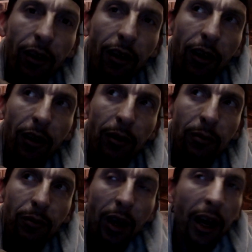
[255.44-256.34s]

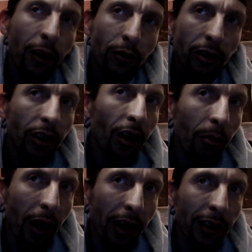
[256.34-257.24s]
angles to
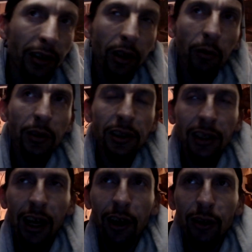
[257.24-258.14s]
come at it, different
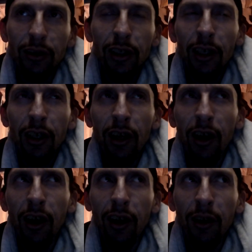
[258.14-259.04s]
styles.
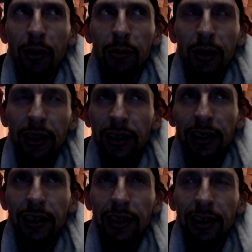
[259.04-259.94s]

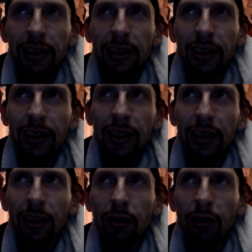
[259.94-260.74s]
Consistency is the key.